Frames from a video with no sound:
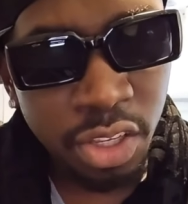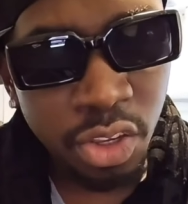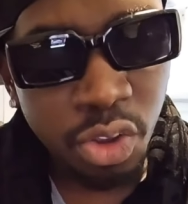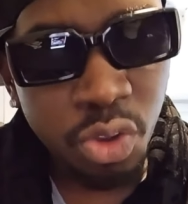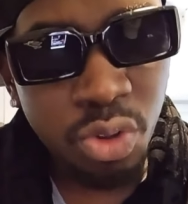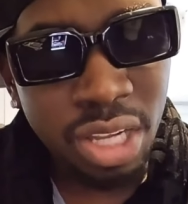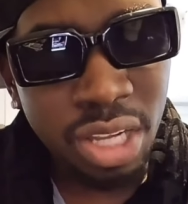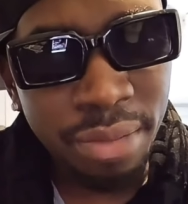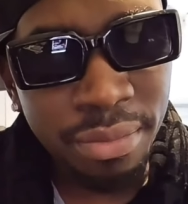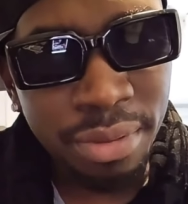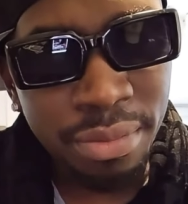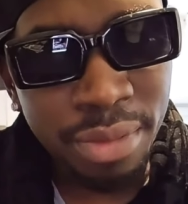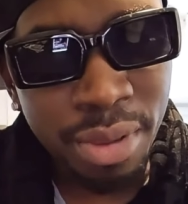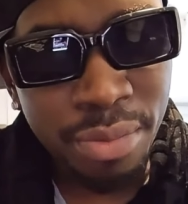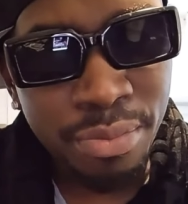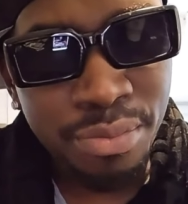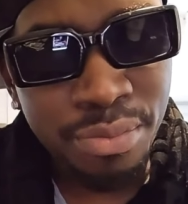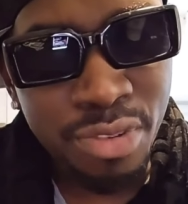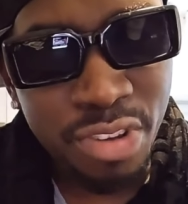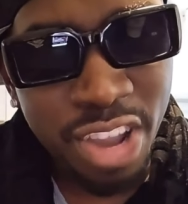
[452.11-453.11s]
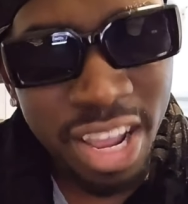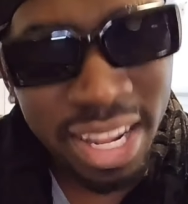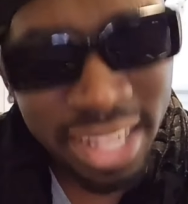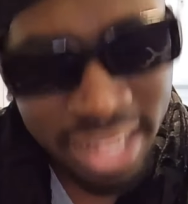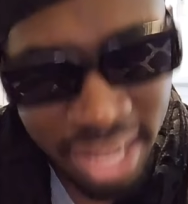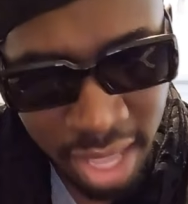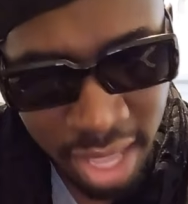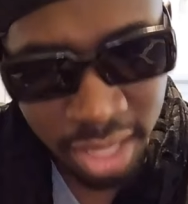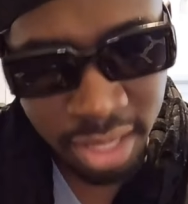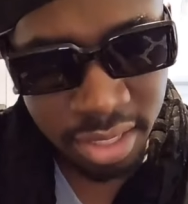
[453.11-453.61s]
Could have been my
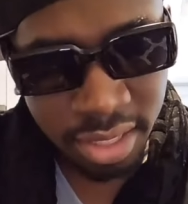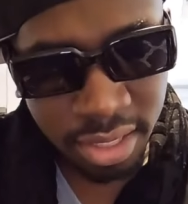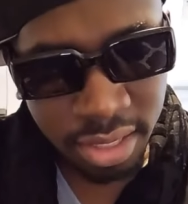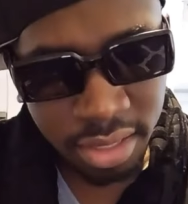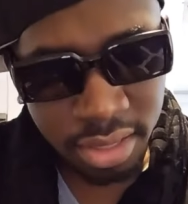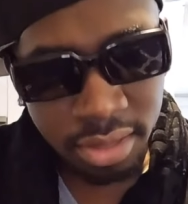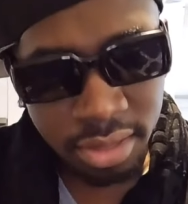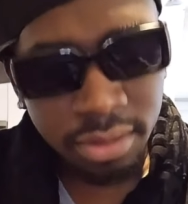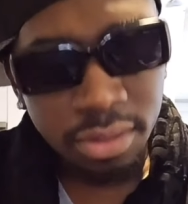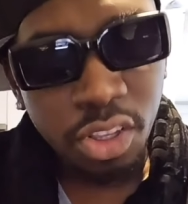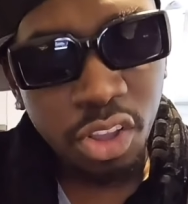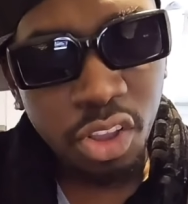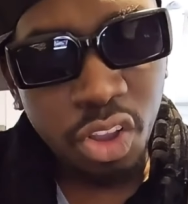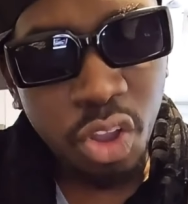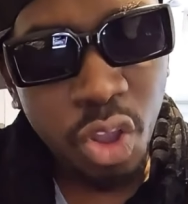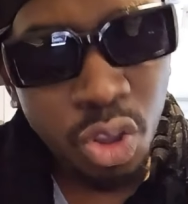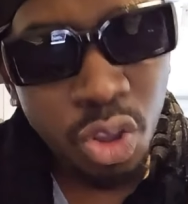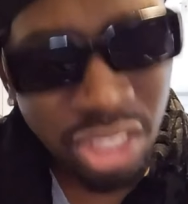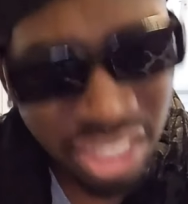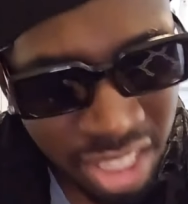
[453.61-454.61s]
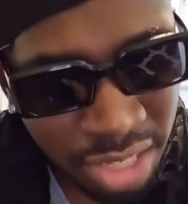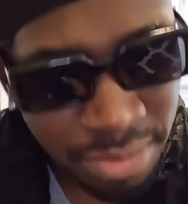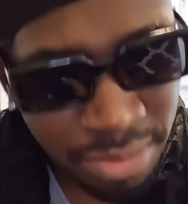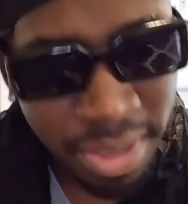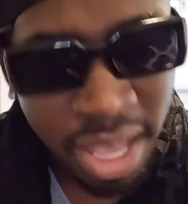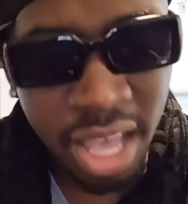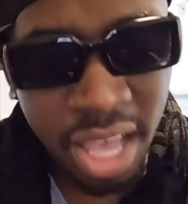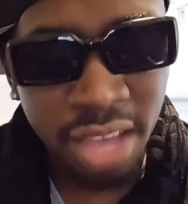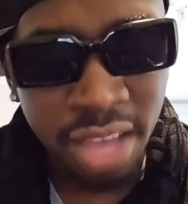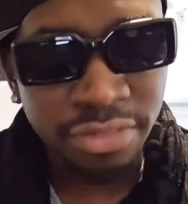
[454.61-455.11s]
brother. Cut him
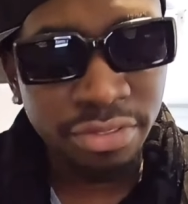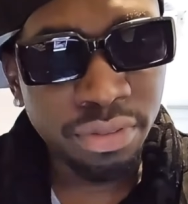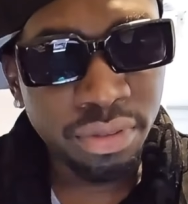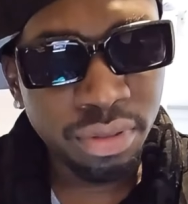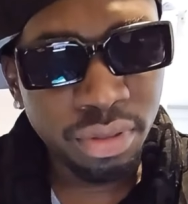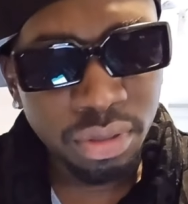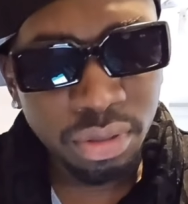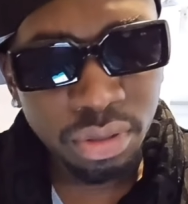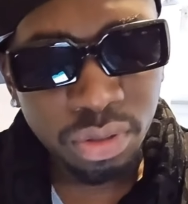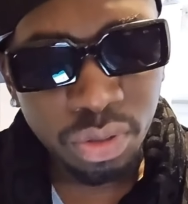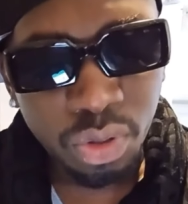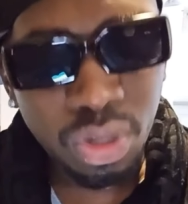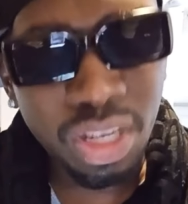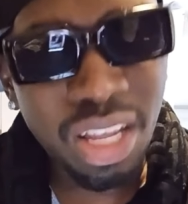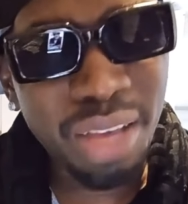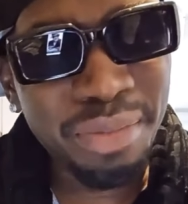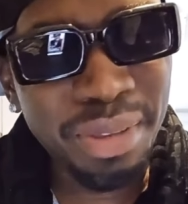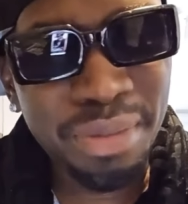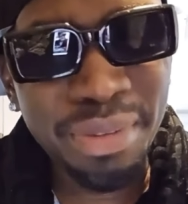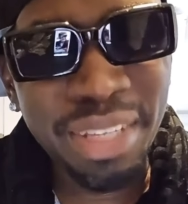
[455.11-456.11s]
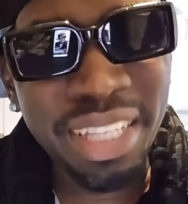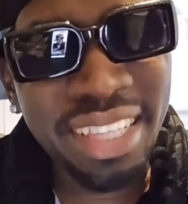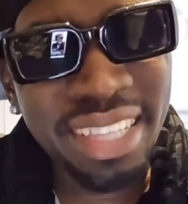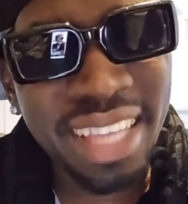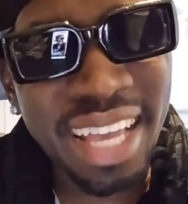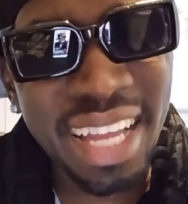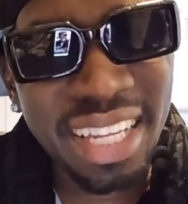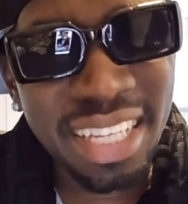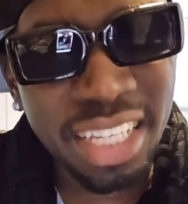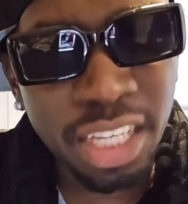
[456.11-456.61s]
off. Could have been my
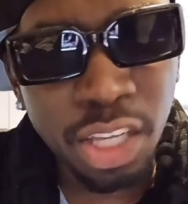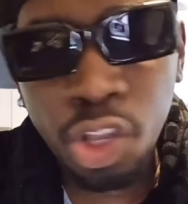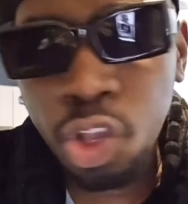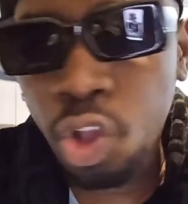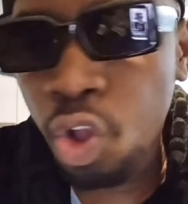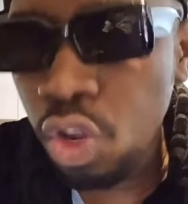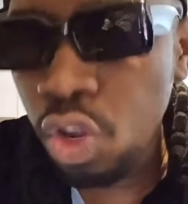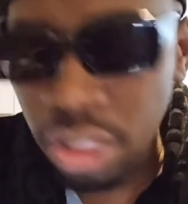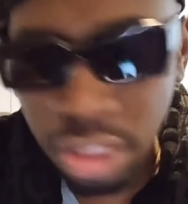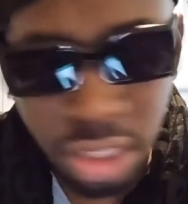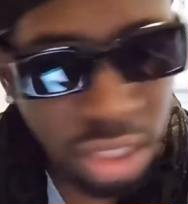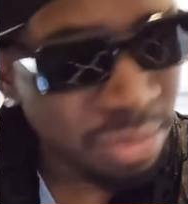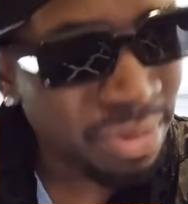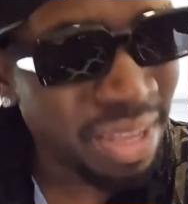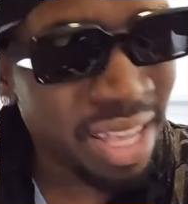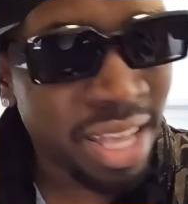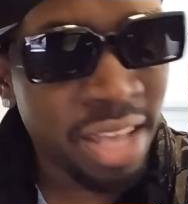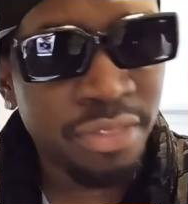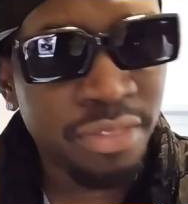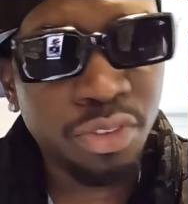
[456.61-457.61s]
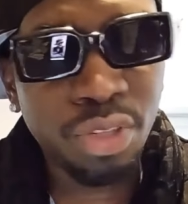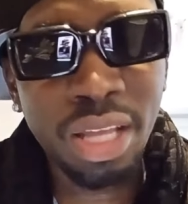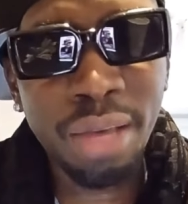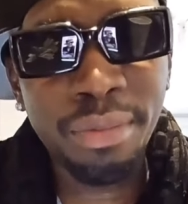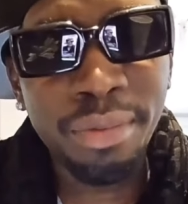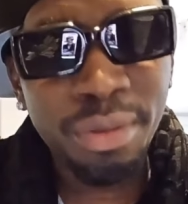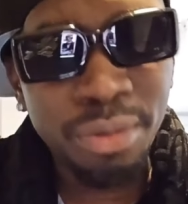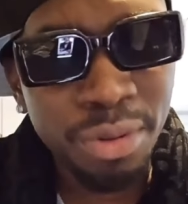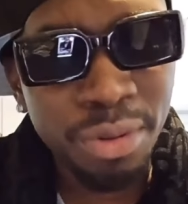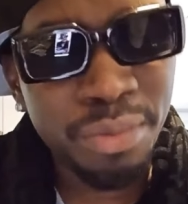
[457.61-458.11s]
daddy. Cut him off. Could have
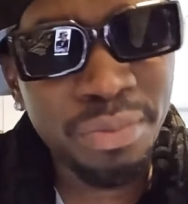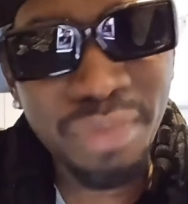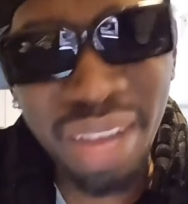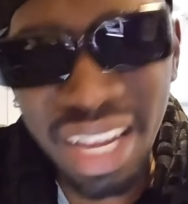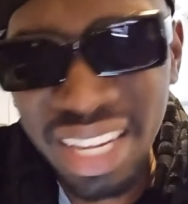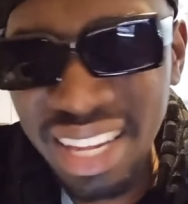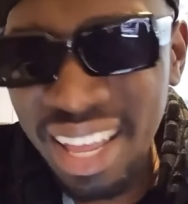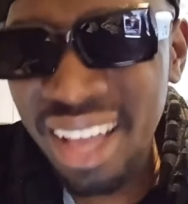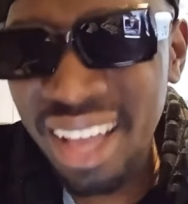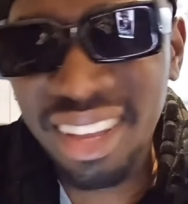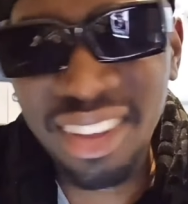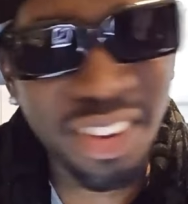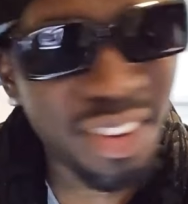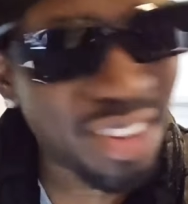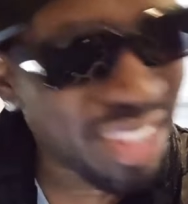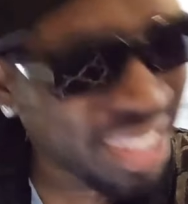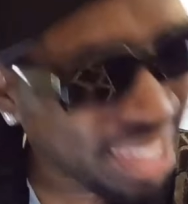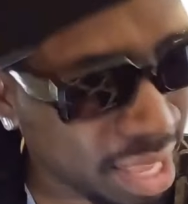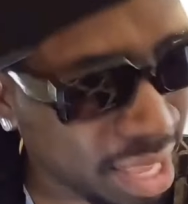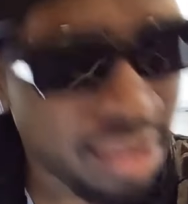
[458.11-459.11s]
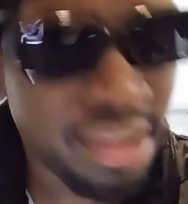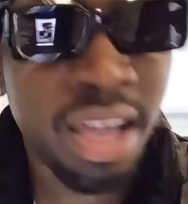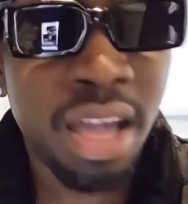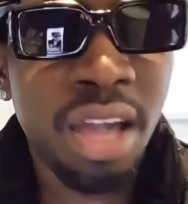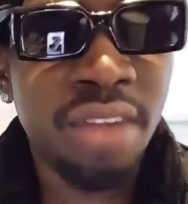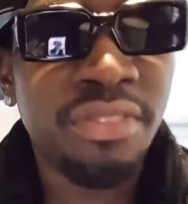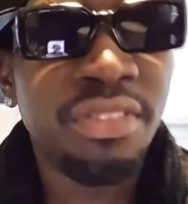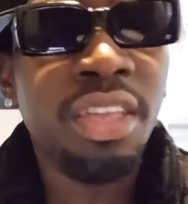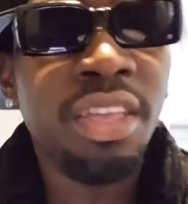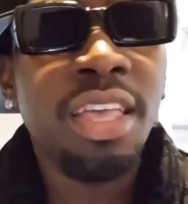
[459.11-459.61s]
been my mother. Cut her
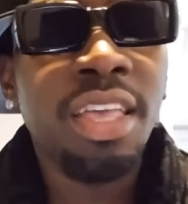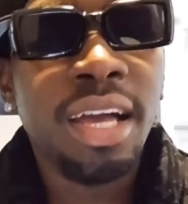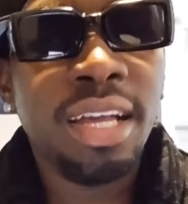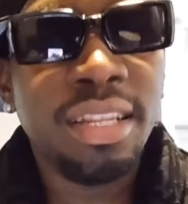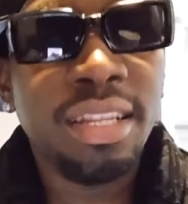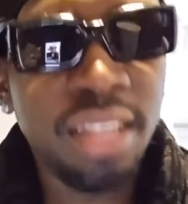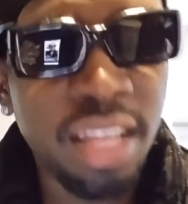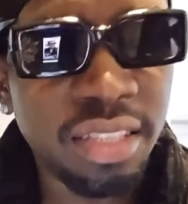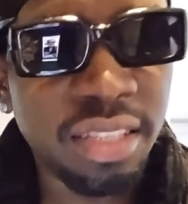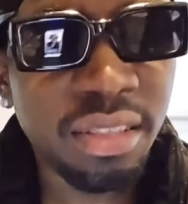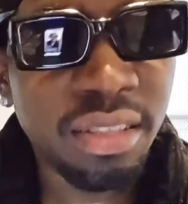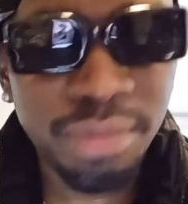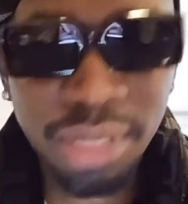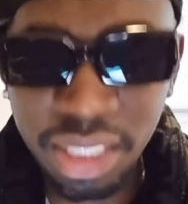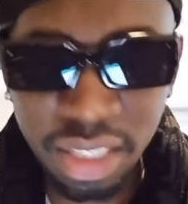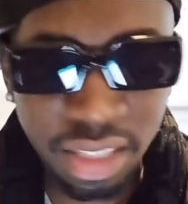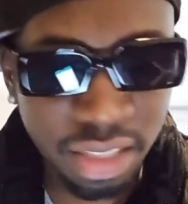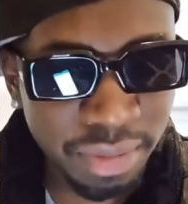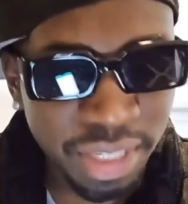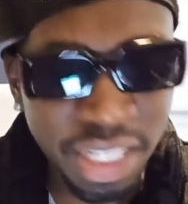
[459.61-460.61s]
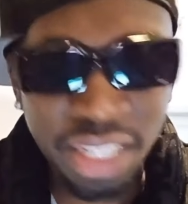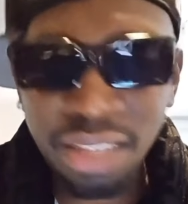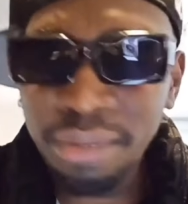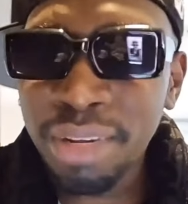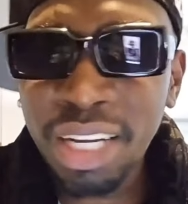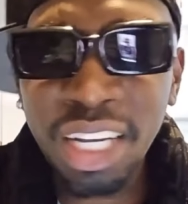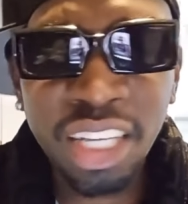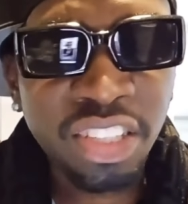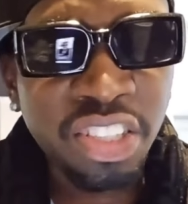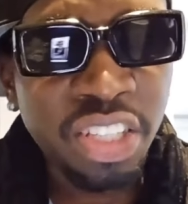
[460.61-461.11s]
off. That's something. Me no
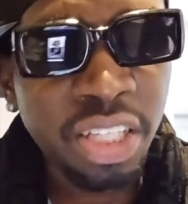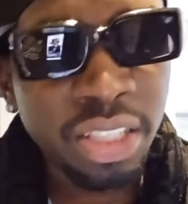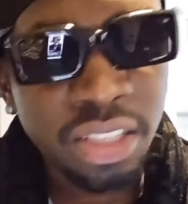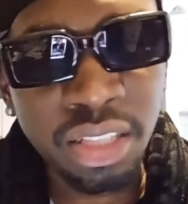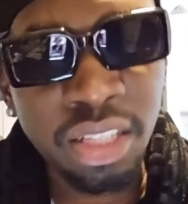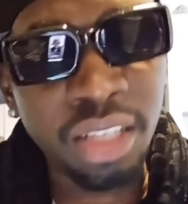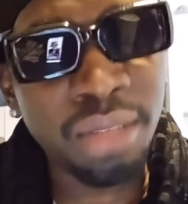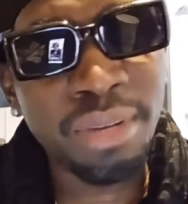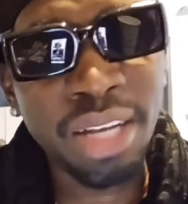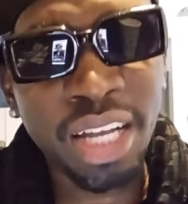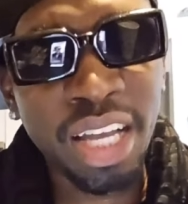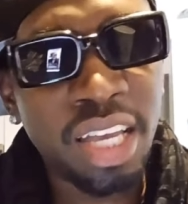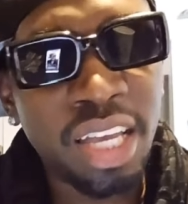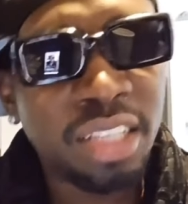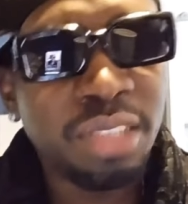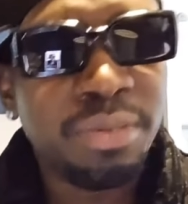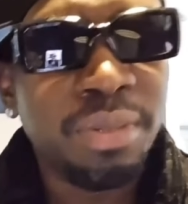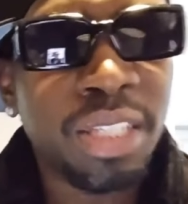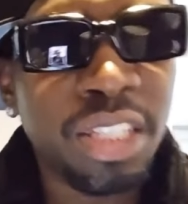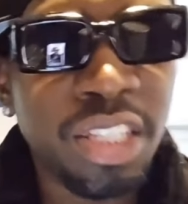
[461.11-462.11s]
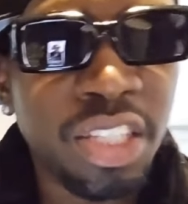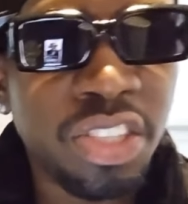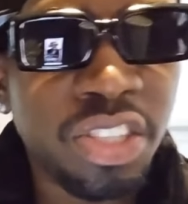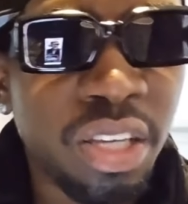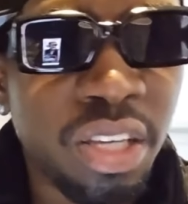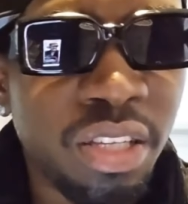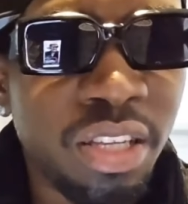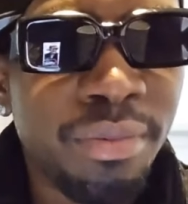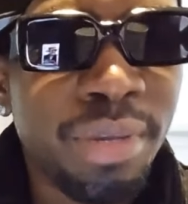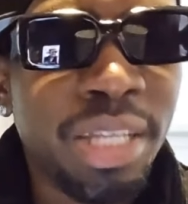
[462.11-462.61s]
bag of chatting. No bag of
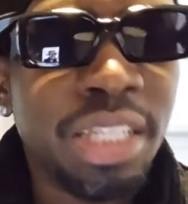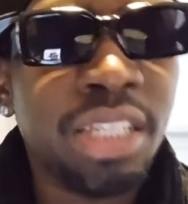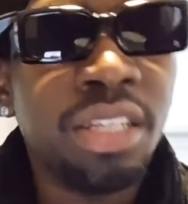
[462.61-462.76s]
explanation. Nobody.